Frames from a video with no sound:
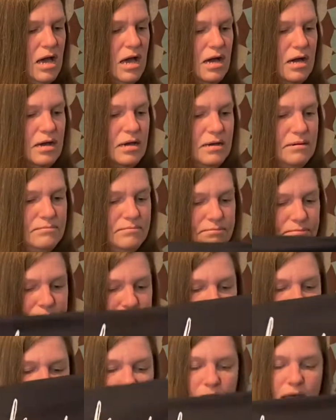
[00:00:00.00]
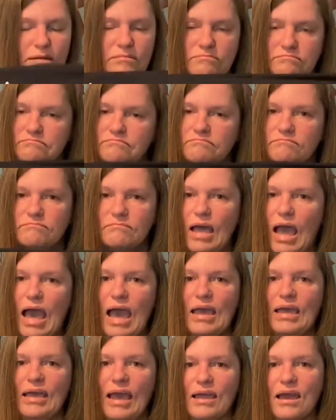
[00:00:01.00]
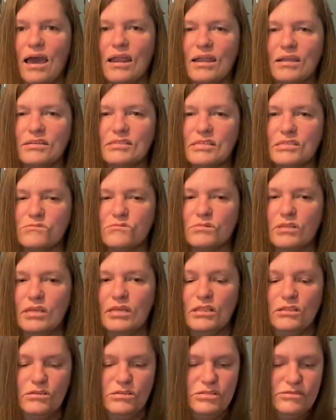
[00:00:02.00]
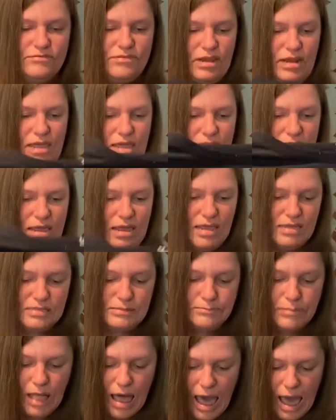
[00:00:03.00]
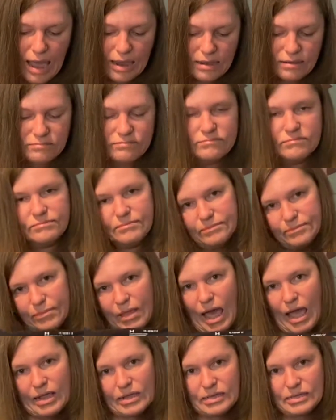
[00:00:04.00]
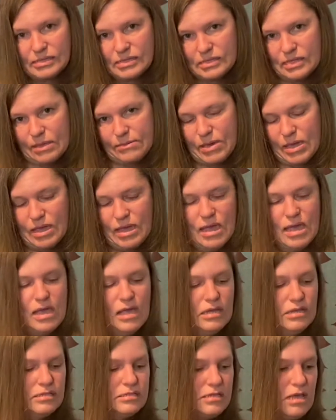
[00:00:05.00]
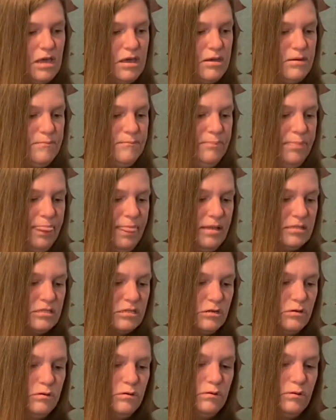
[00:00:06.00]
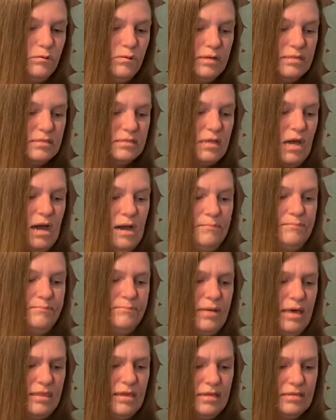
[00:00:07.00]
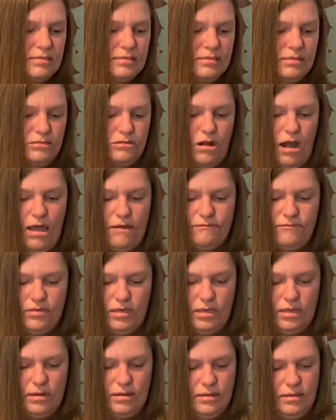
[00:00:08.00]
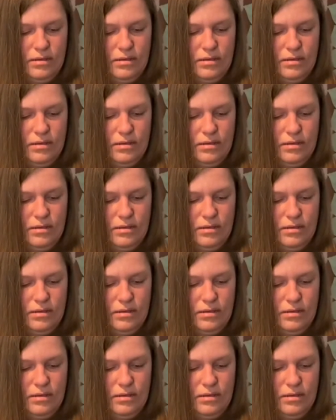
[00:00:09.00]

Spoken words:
but I got it because it's really loose fitting. It's black is slimming, so it's cool. It's I think it's the dry fit